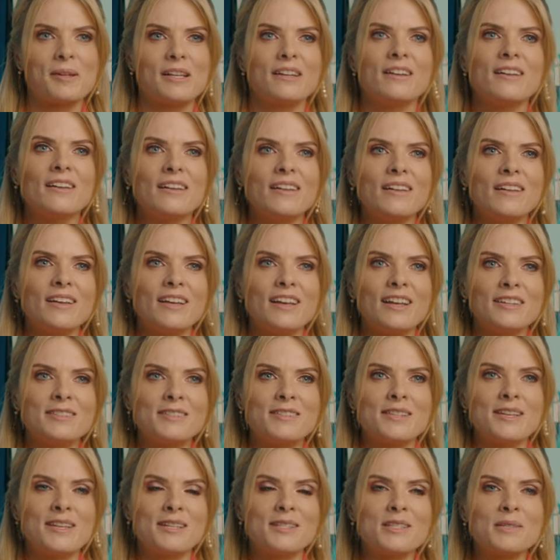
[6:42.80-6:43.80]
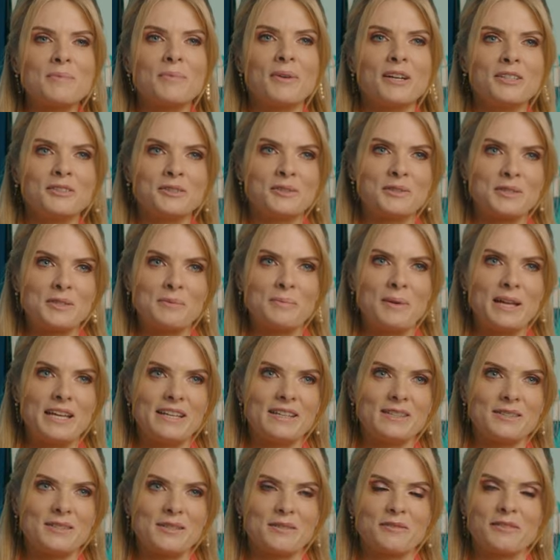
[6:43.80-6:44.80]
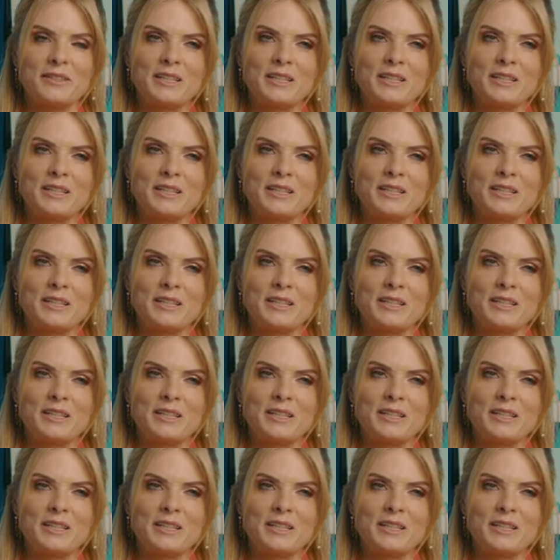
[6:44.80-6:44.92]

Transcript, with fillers: But it's the inspirational speakers that